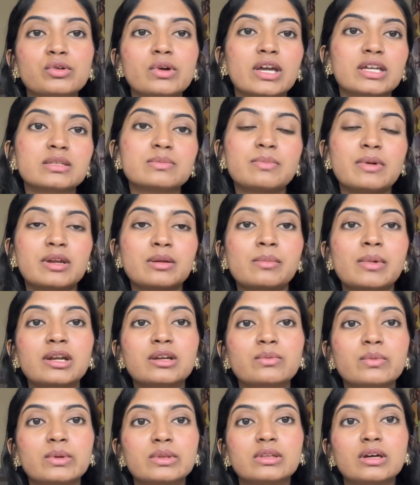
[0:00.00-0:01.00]
to
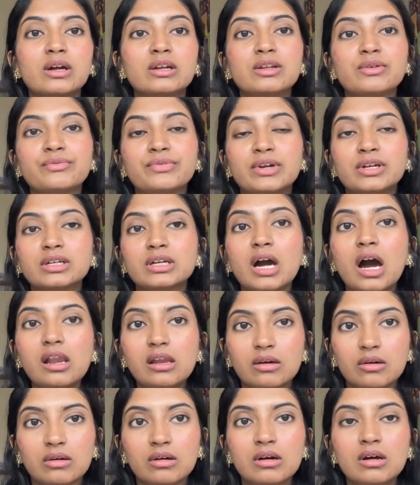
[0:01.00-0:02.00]
experiment with a different
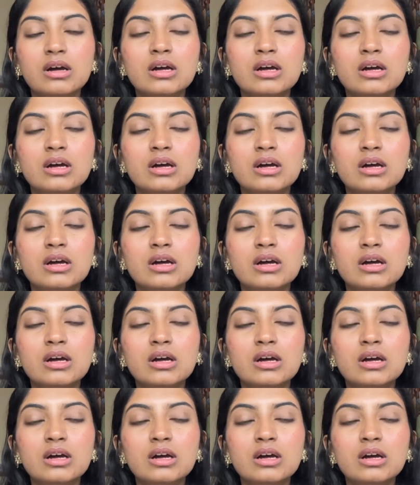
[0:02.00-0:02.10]
color,